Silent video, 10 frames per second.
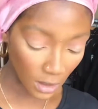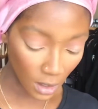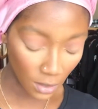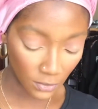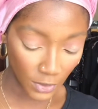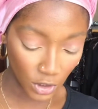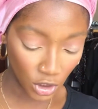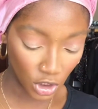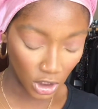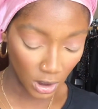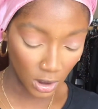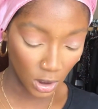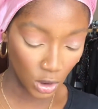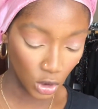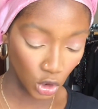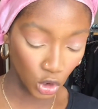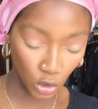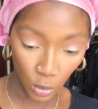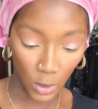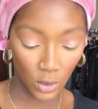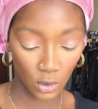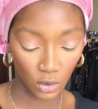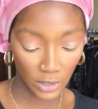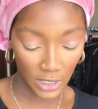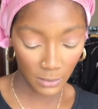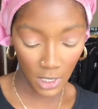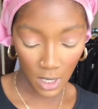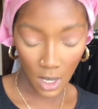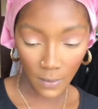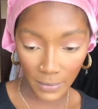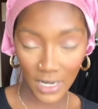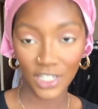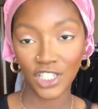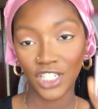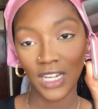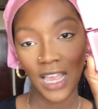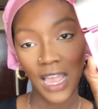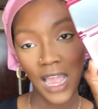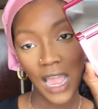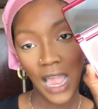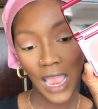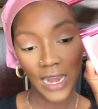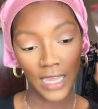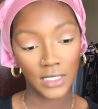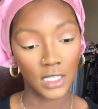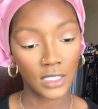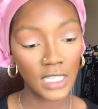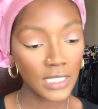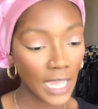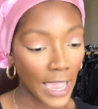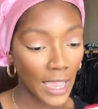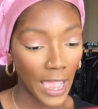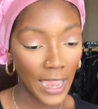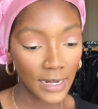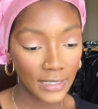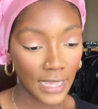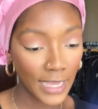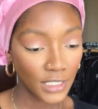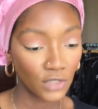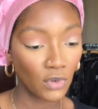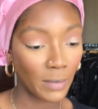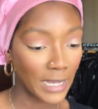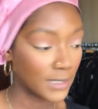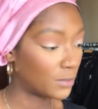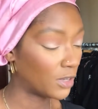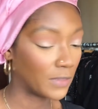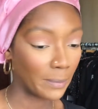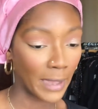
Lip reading: Love Cheek Duo Cream Blush Highlighter. This highlighter actually reminds me of the Pat